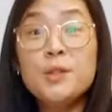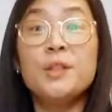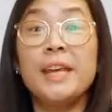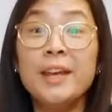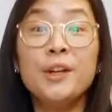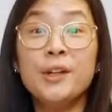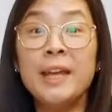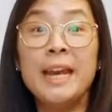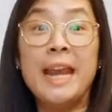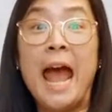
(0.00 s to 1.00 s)
to the
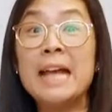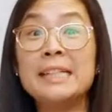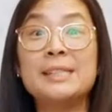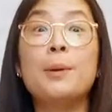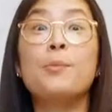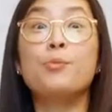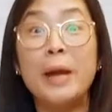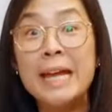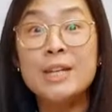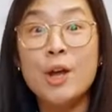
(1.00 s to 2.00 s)
internet and ask some
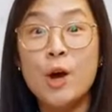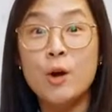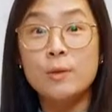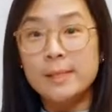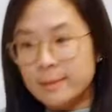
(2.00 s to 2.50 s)
randos.